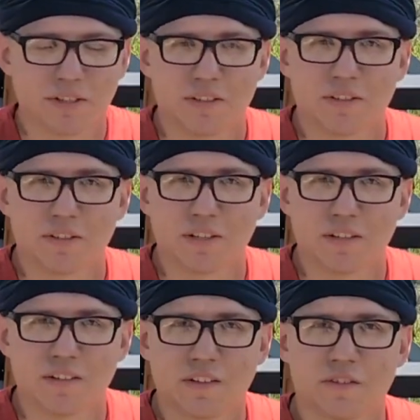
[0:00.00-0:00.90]
and
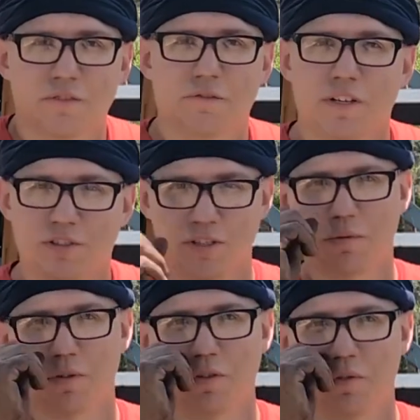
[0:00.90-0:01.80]
eventually I
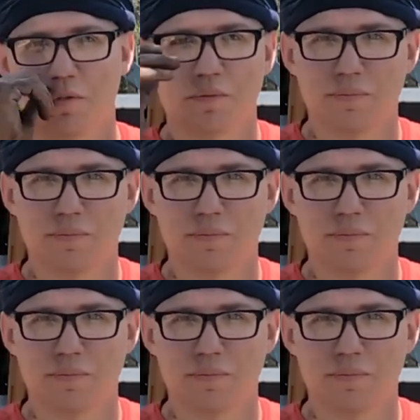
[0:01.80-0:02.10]
want to do,